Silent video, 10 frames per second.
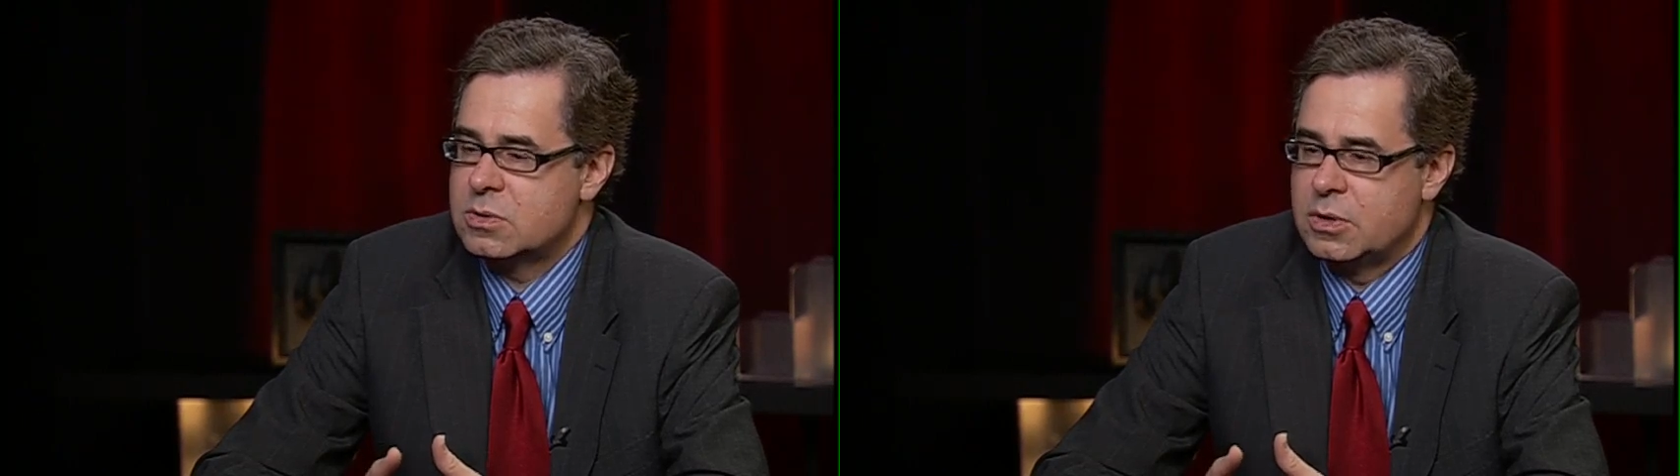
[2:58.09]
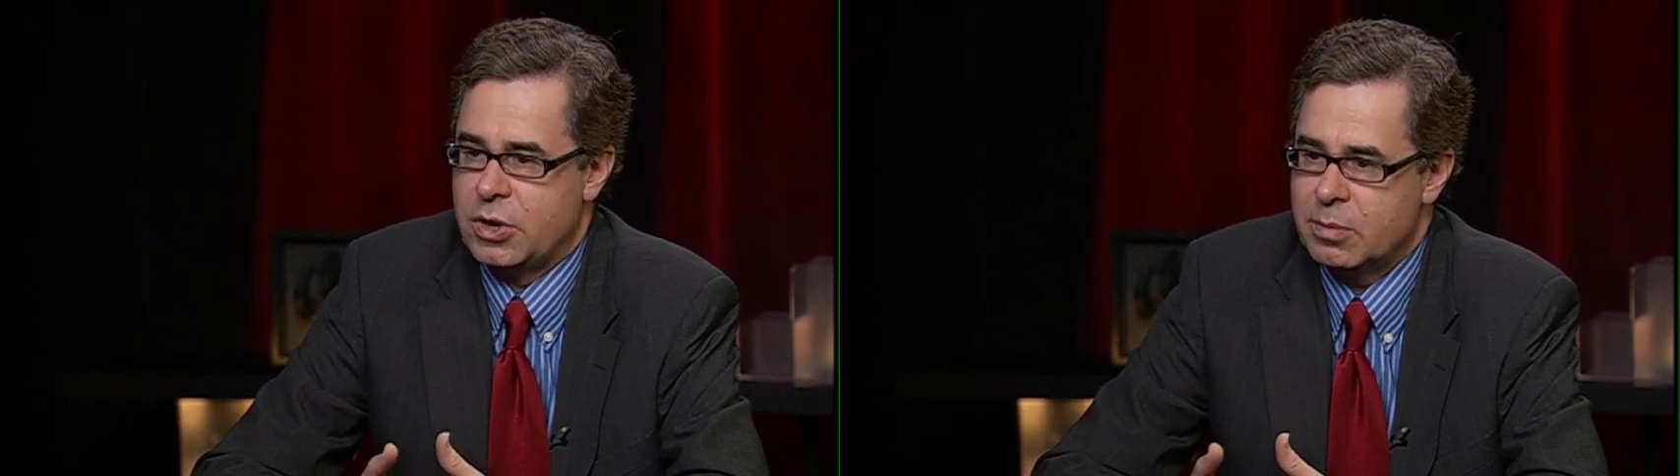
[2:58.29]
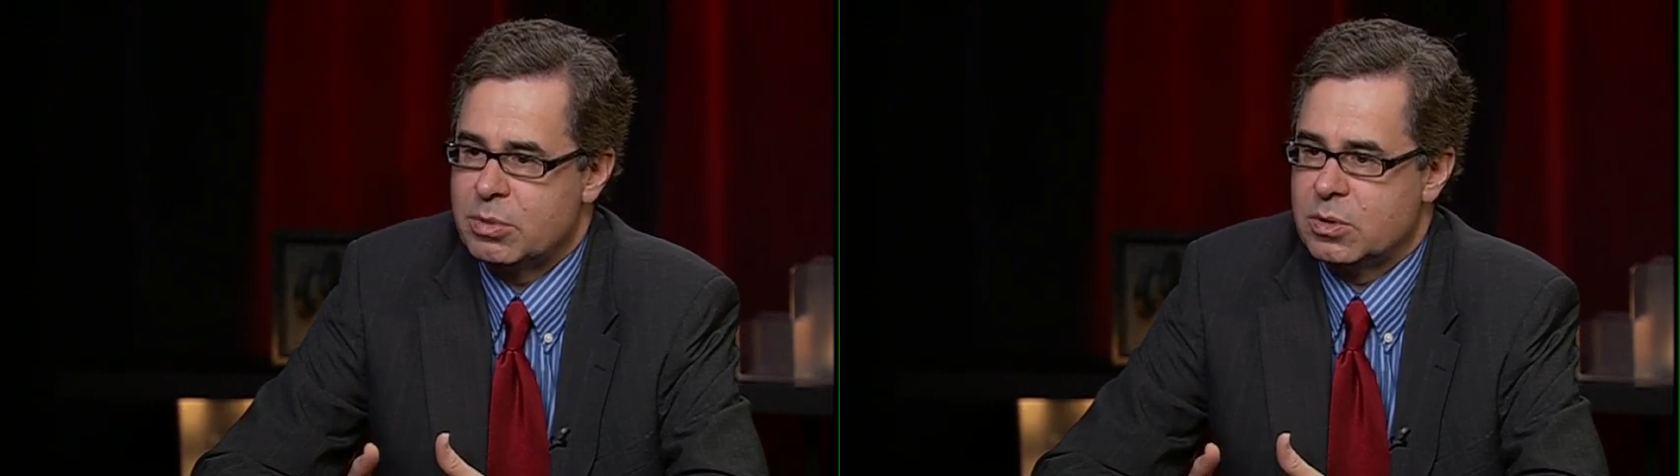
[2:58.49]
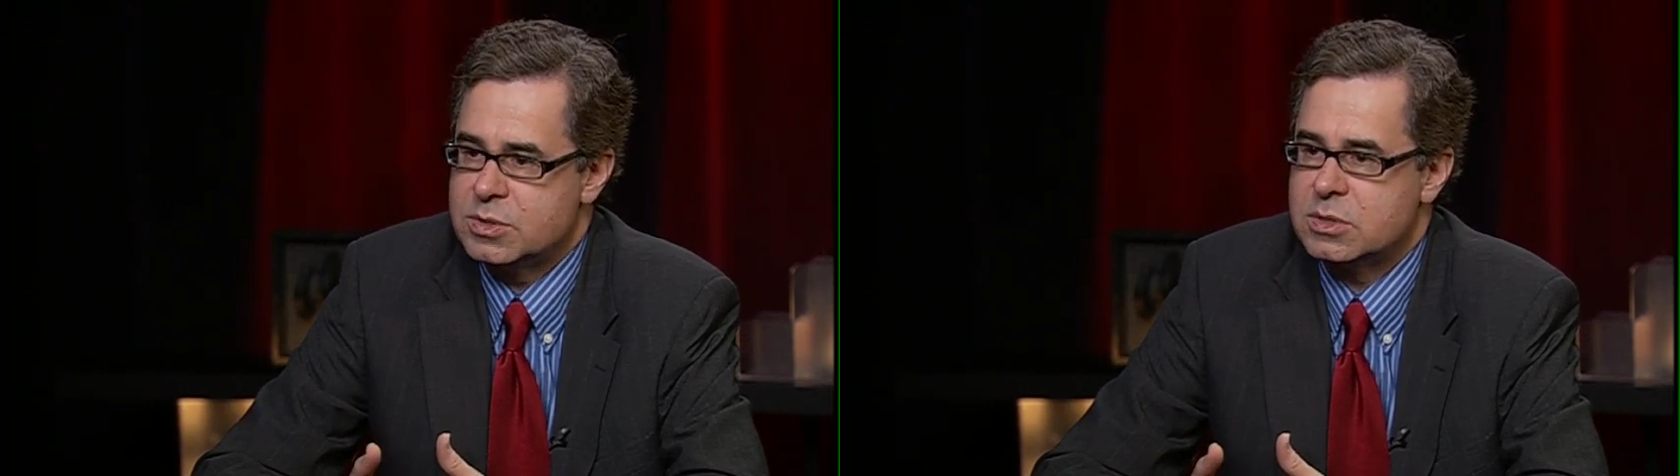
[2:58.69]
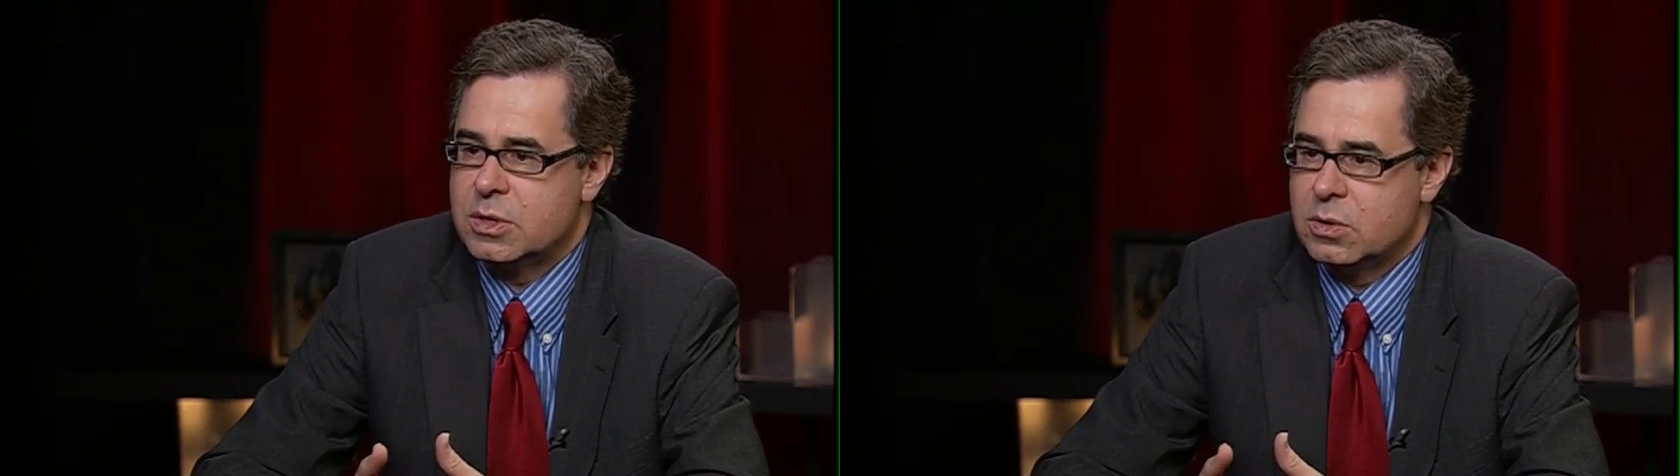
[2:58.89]

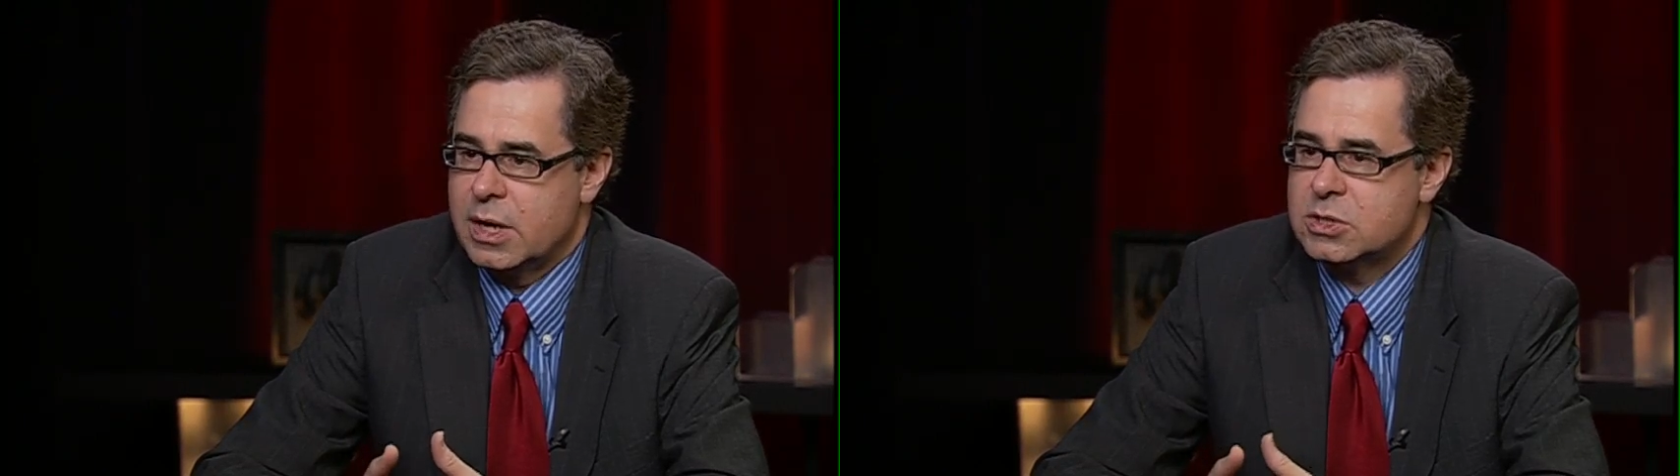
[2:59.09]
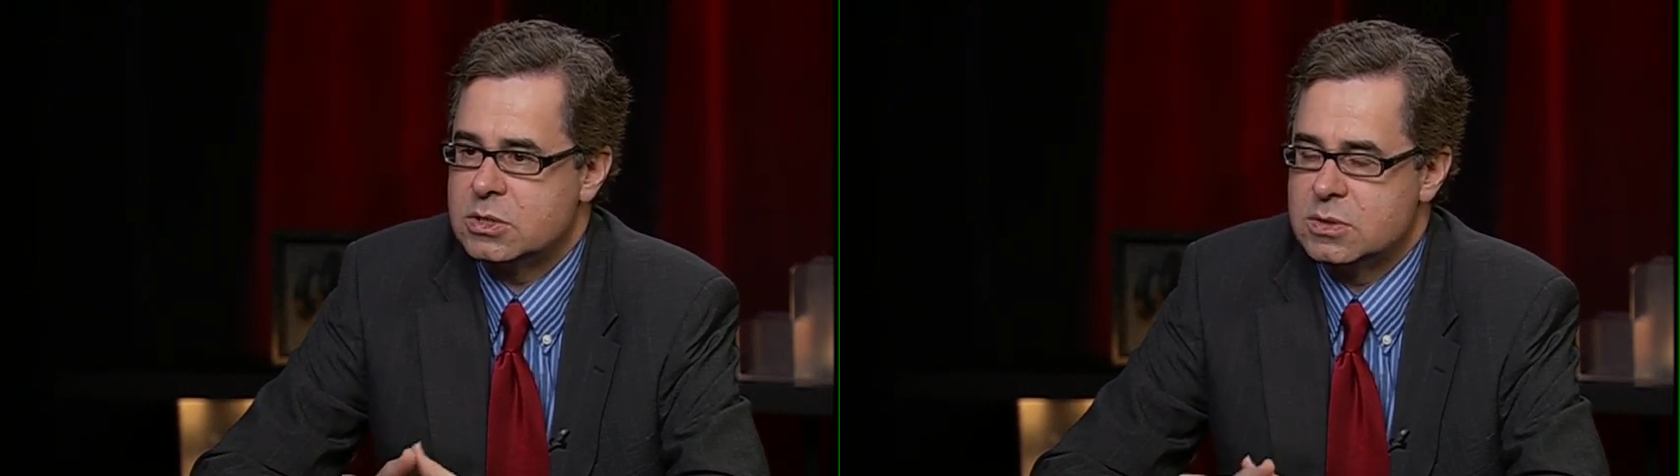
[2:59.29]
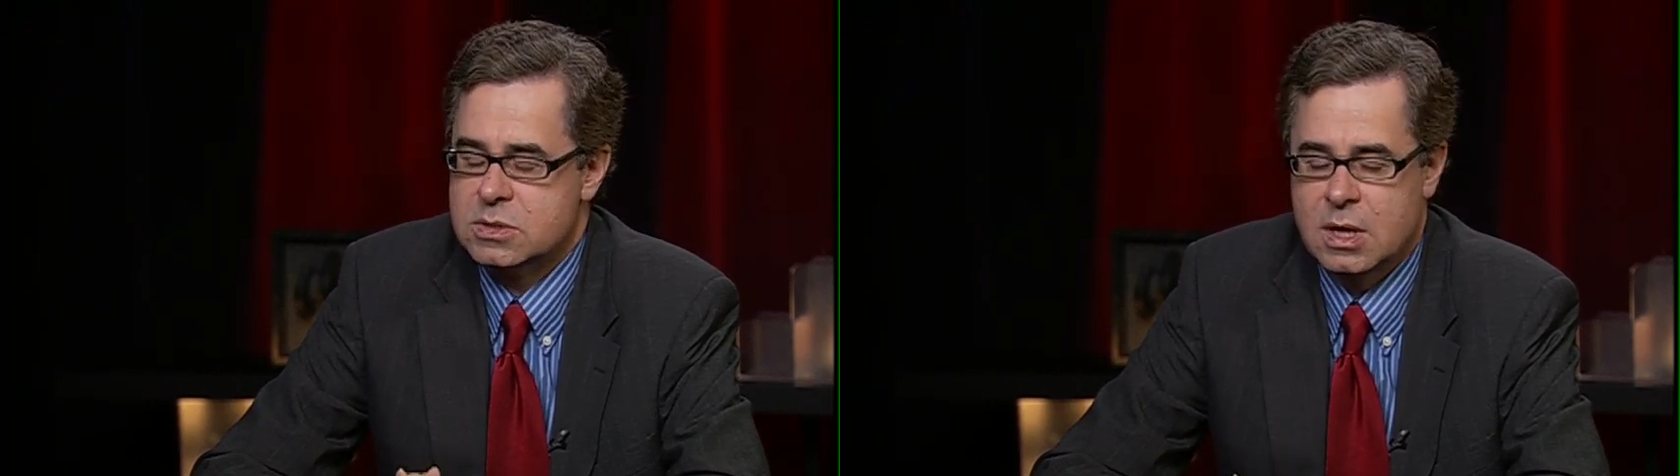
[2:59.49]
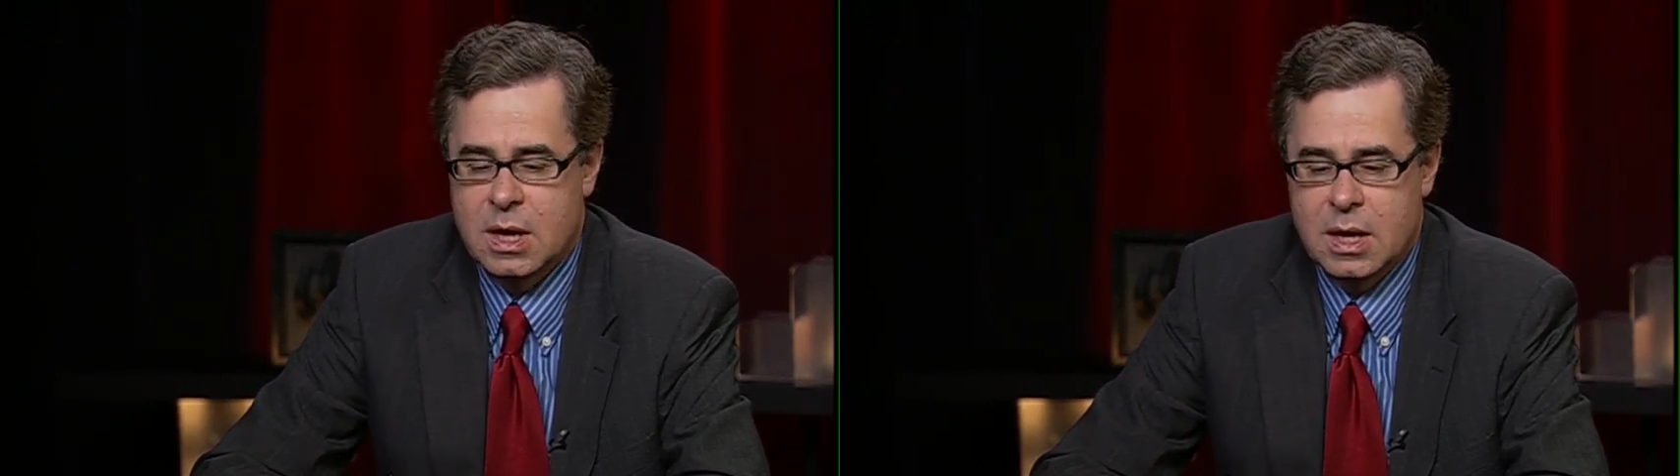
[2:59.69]
numbers in elections.